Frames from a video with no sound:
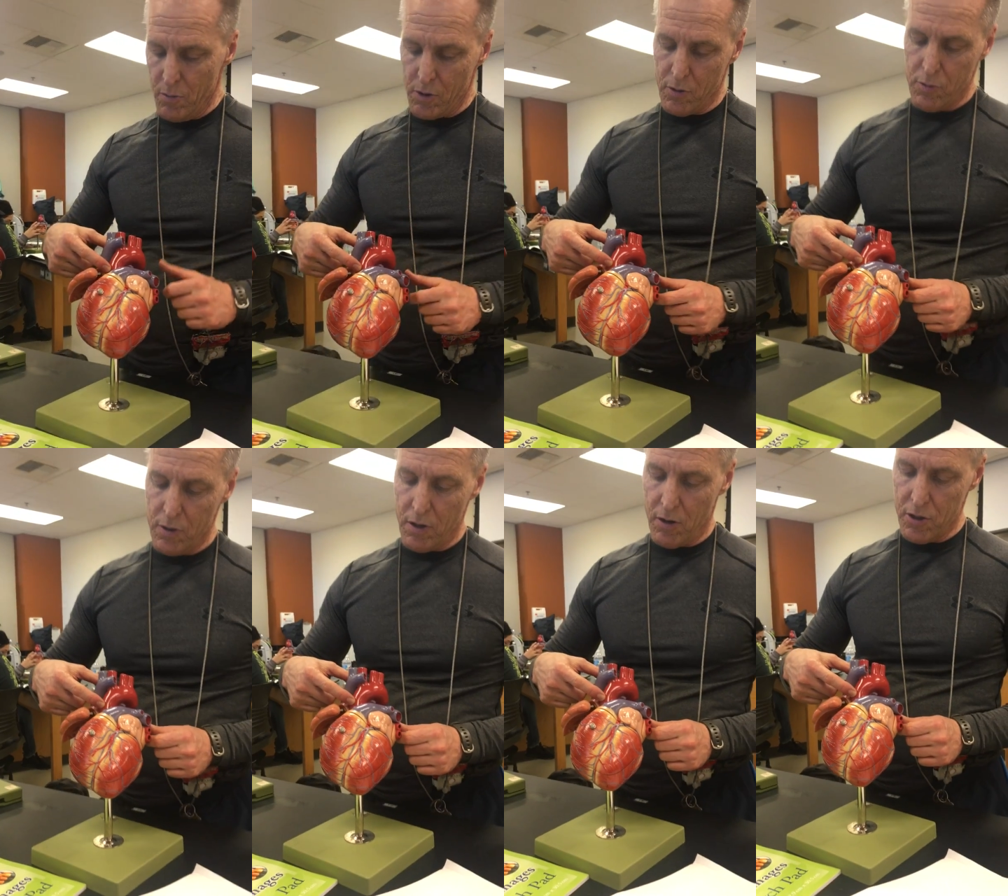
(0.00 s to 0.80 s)
we're going through
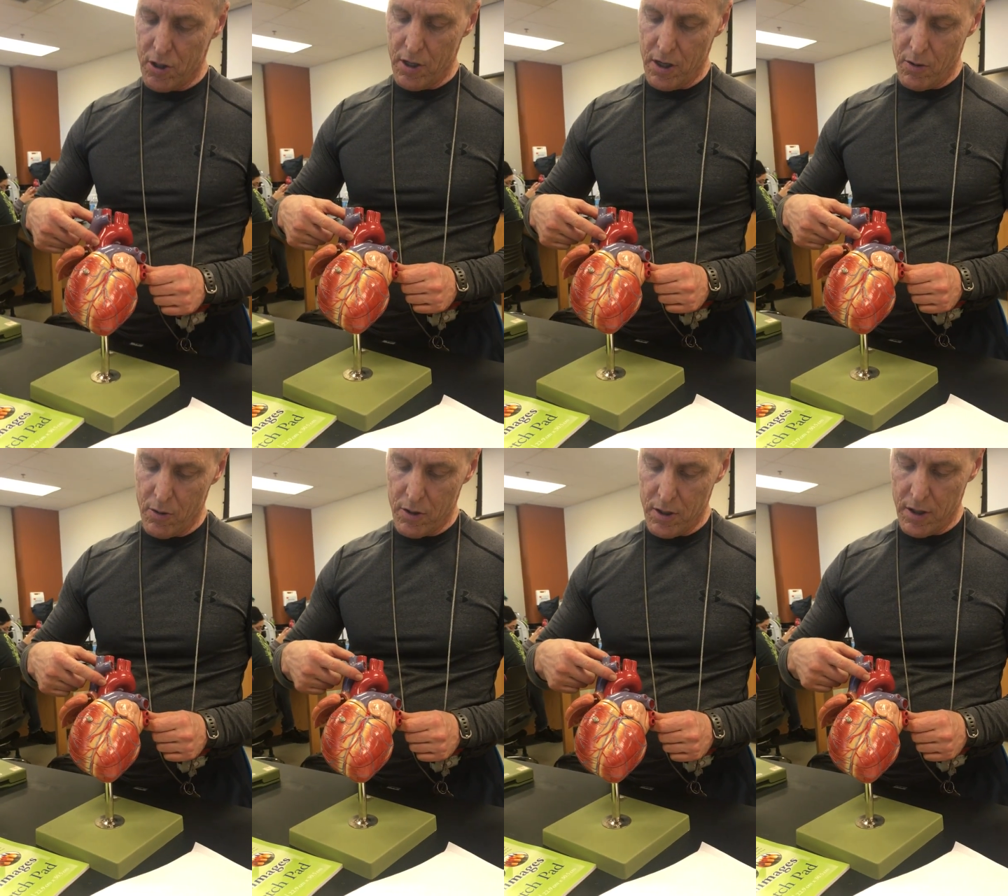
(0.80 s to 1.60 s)
the arch of the
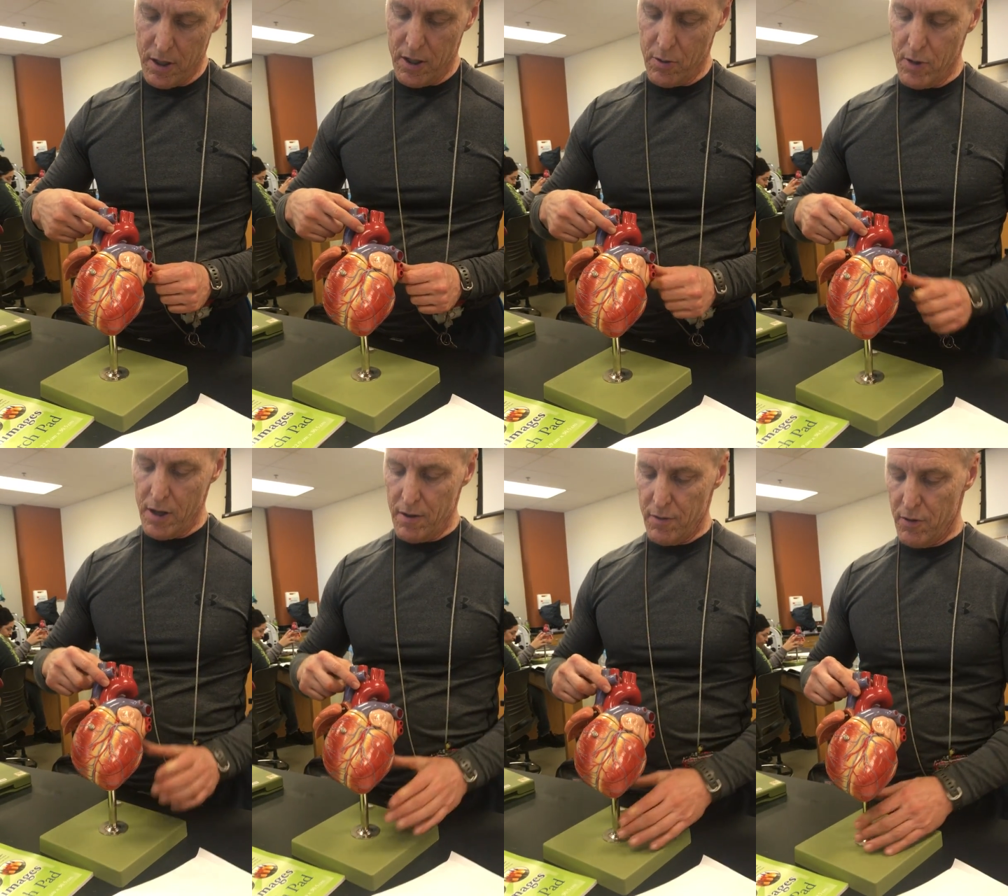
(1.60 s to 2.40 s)
aorta, and here we
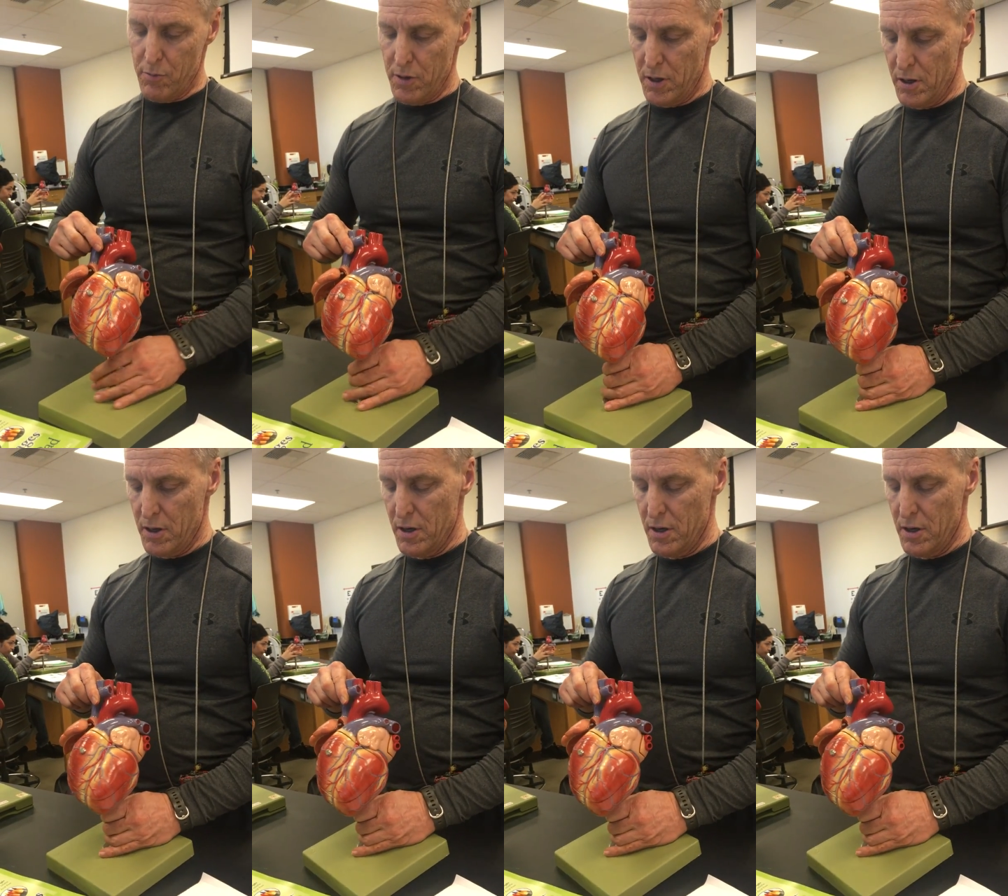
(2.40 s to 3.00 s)
have 3